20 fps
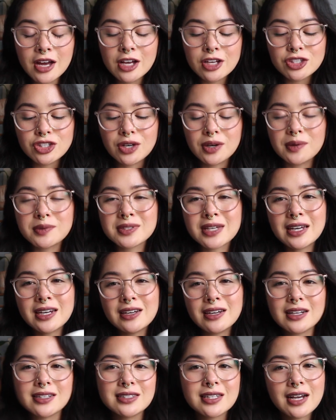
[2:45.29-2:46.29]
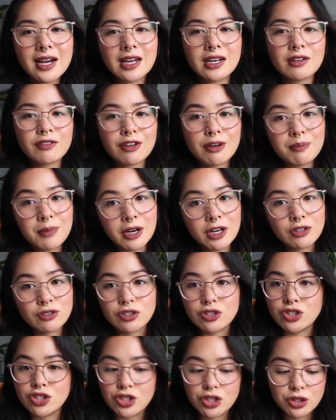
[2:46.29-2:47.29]
So it was kind of nice to kind of compare
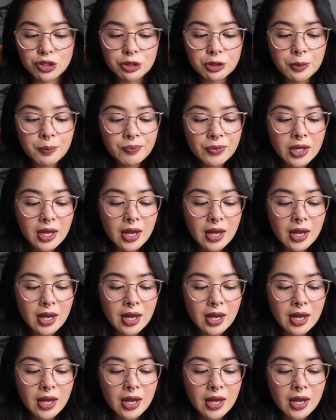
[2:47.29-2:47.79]
the two.